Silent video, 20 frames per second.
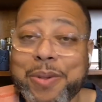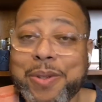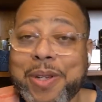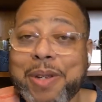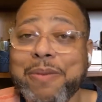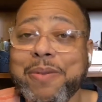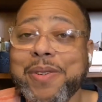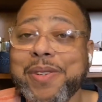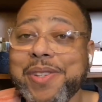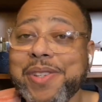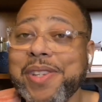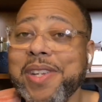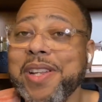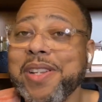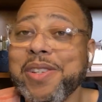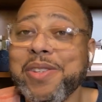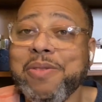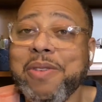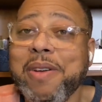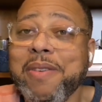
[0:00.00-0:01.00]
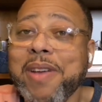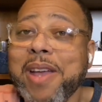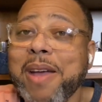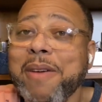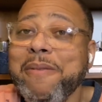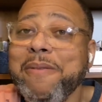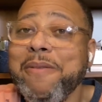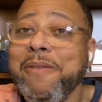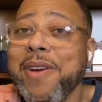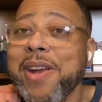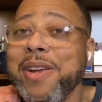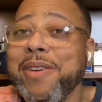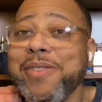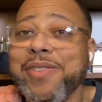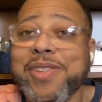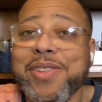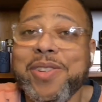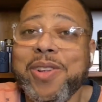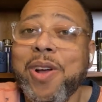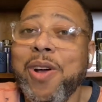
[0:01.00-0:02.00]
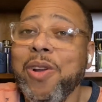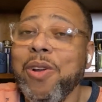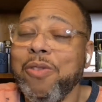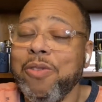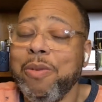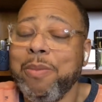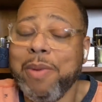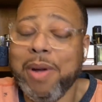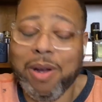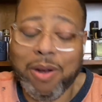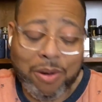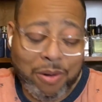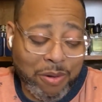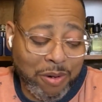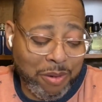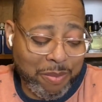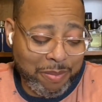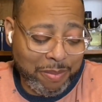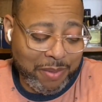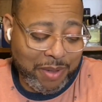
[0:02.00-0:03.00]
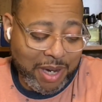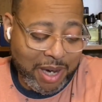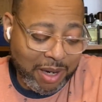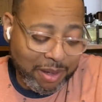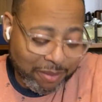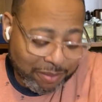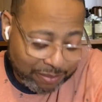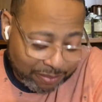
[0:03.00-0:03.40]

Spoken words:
different scents, so I've got fragrances all over my arm now.